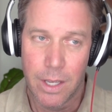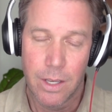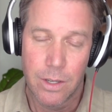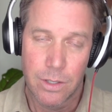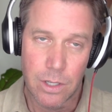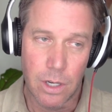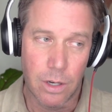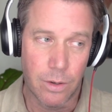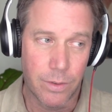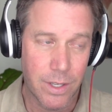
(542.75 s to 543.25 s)

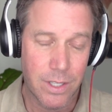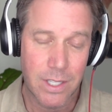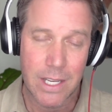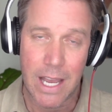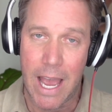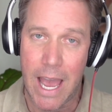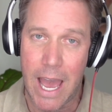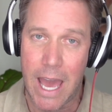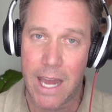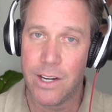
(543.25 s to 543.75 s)
So this
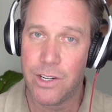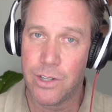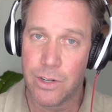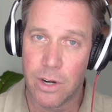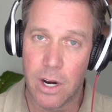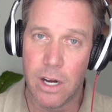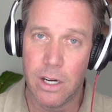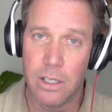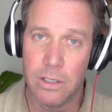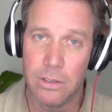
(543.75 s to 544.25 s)
guy had a
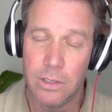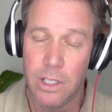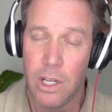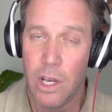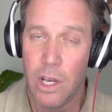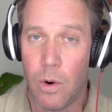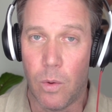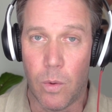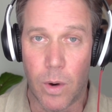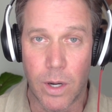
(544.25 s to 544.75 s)
drone,
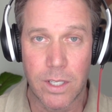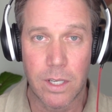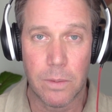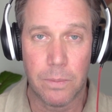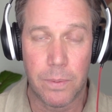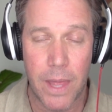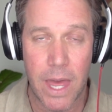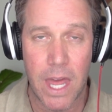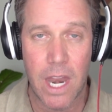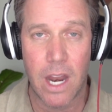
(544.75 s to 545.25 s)
wasn't
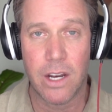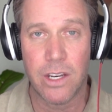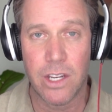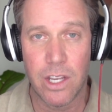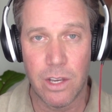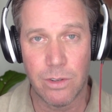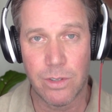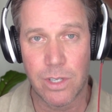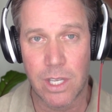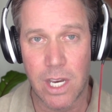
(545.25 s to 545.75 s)
planning on
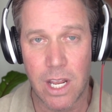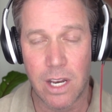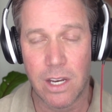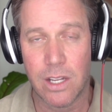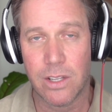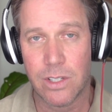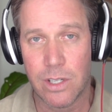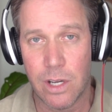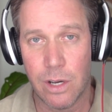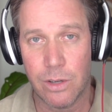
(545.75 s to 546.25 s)
using it in a
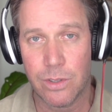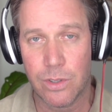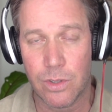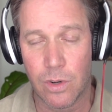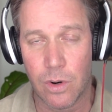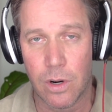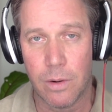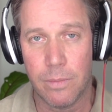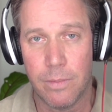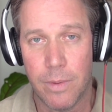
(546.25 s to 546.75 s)

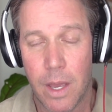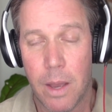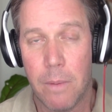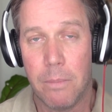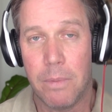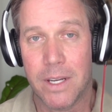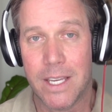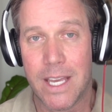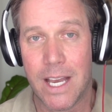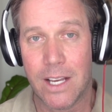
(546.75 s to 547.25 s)
snowstorm,
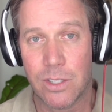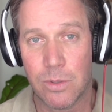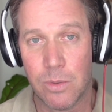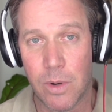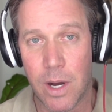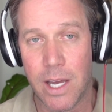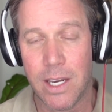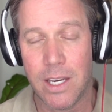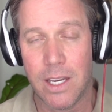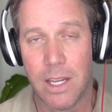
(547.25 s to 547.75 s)
but guess
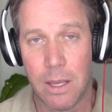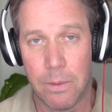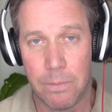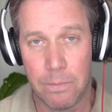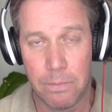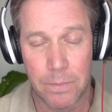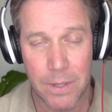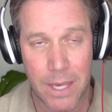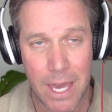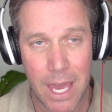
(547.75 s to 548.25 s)
what? It
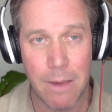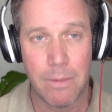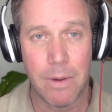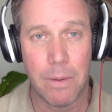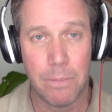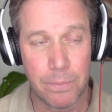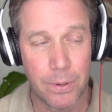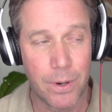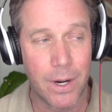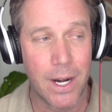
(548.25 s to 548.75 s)
came
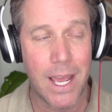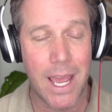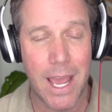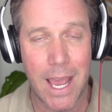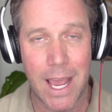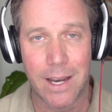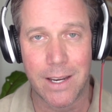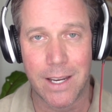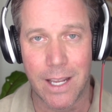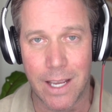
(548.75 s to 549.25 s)
in pretty
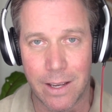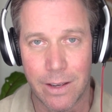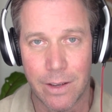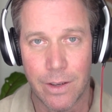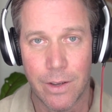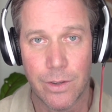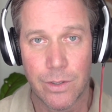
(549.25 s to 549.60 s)
handy.